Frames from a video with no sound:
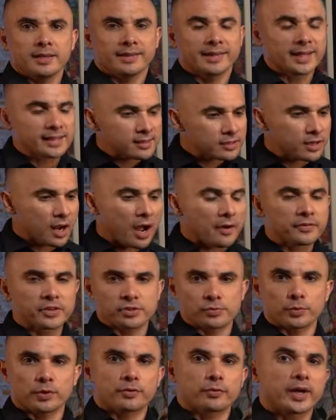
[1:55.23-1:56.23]
That's an obvious
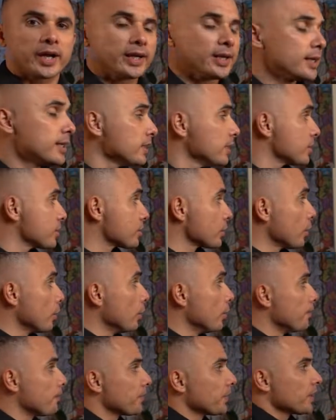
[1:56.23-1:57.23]
one, right?
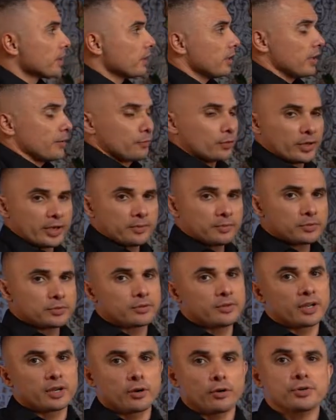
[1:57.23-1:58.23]
So if we're able to
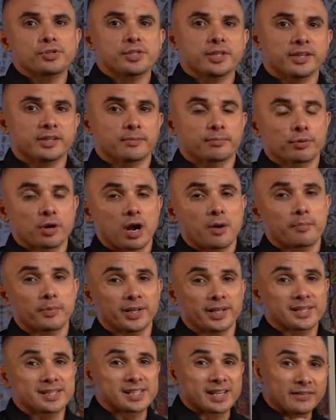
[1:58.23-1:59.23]
negotiate the
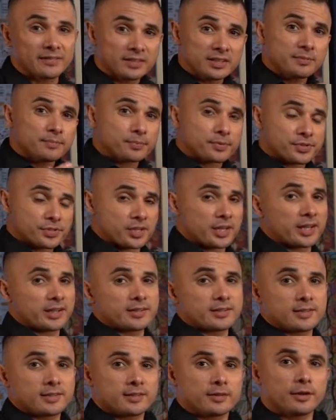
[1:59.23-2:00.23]
property at
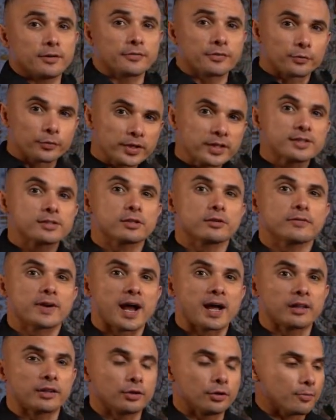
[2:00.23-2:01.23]
70% of the retail
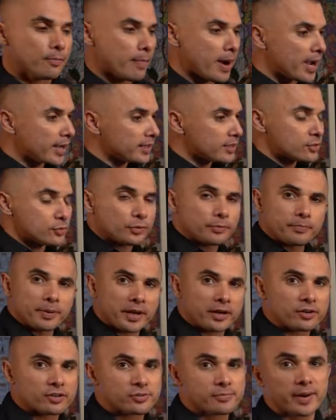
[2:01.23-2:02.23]
value, minus
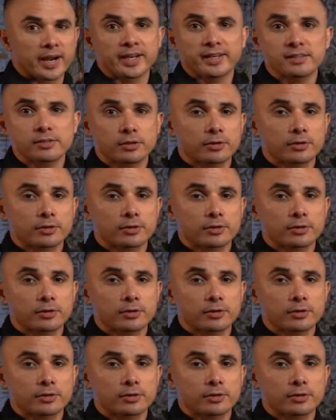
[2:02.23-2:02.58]
repairs, minus